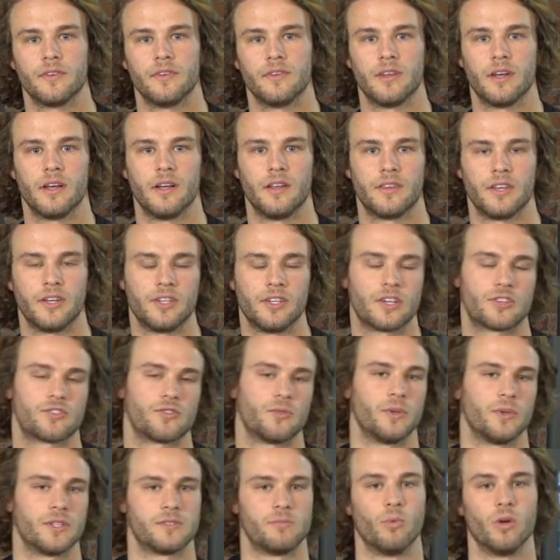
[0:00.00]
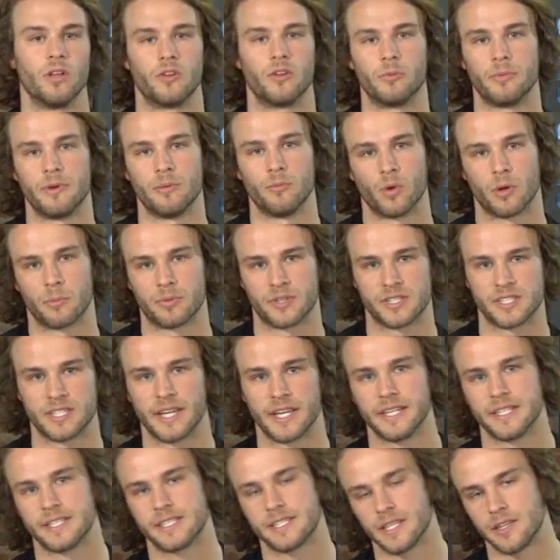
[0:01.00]
the industrial one's a little bit more
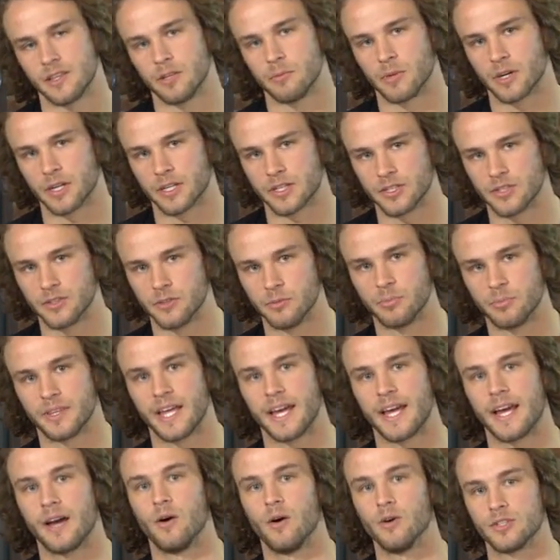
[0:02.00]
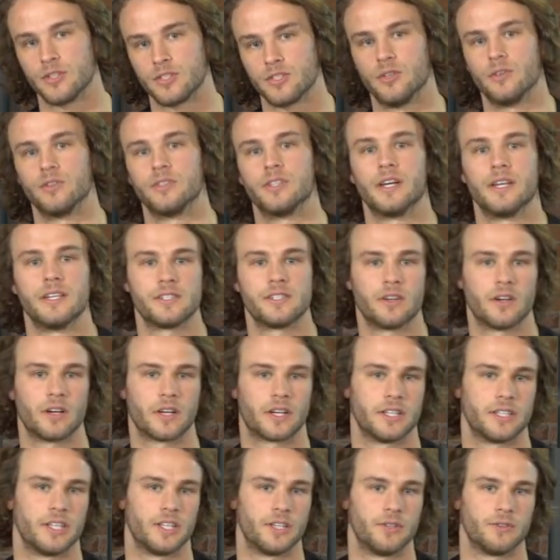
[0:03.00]
precise than the Mark II, but that also does
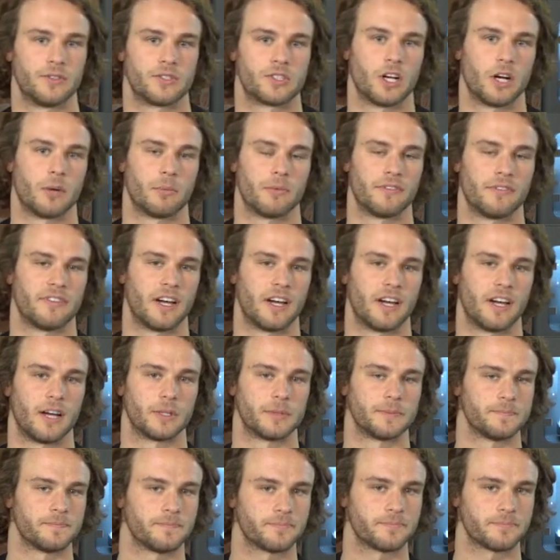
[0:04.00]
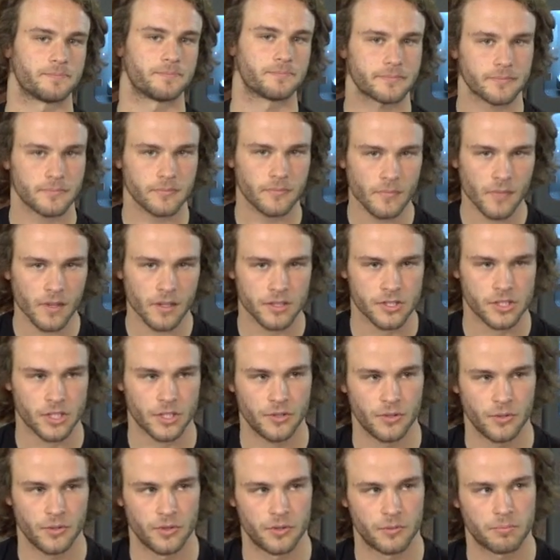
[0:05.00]
our continuous carbon fiber.
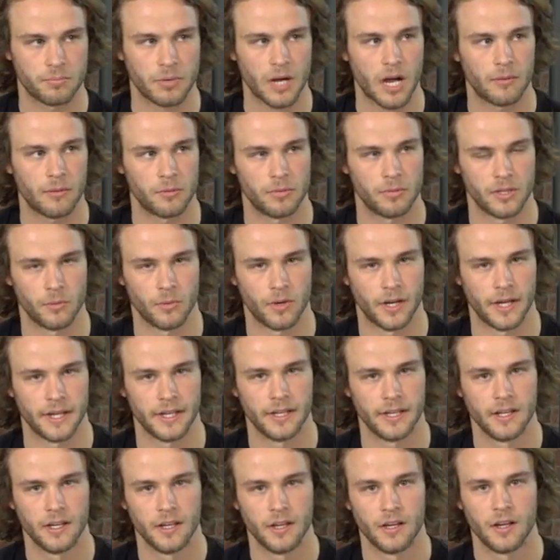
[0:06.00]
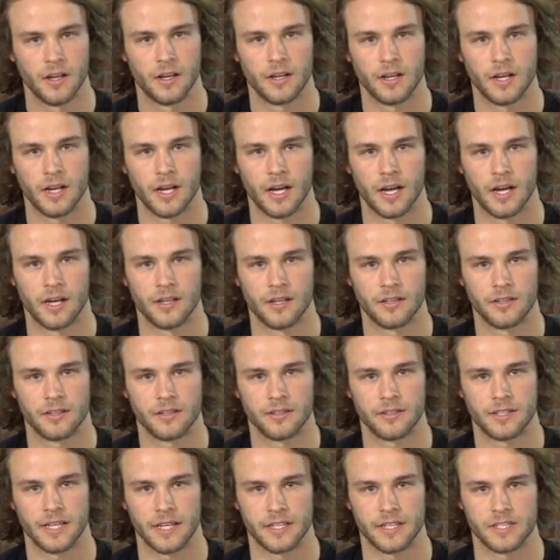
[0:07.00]
So you would probably want,
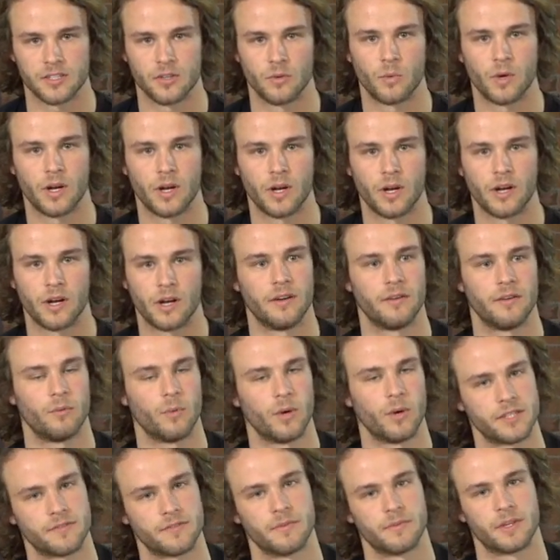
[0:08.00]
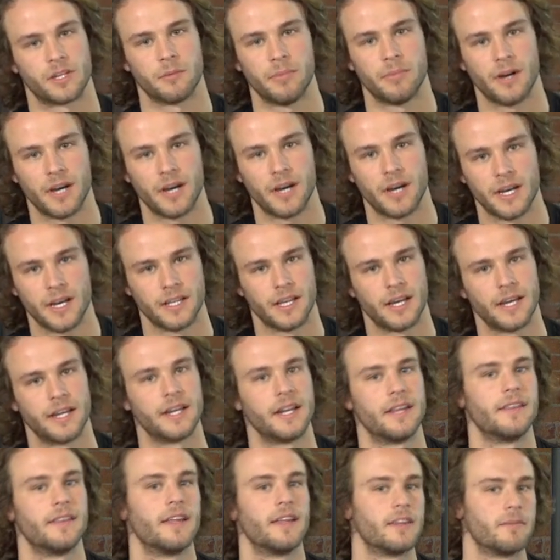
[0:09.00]
so one of the ones from the composite
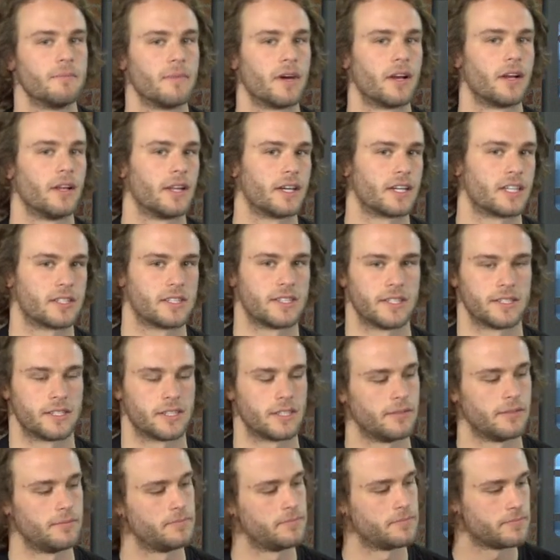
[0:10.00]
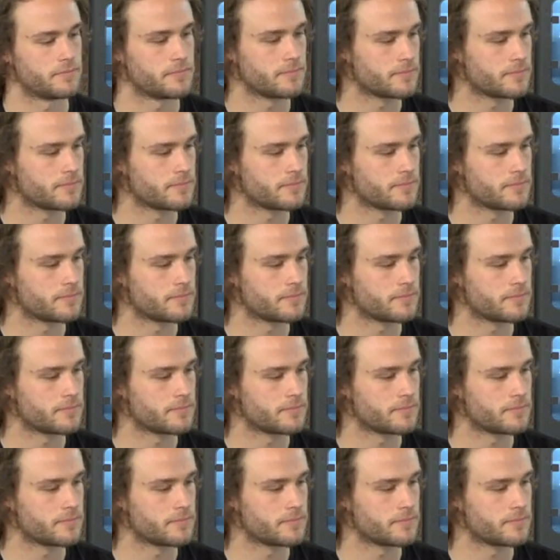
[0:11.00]
line and then the Metal X system.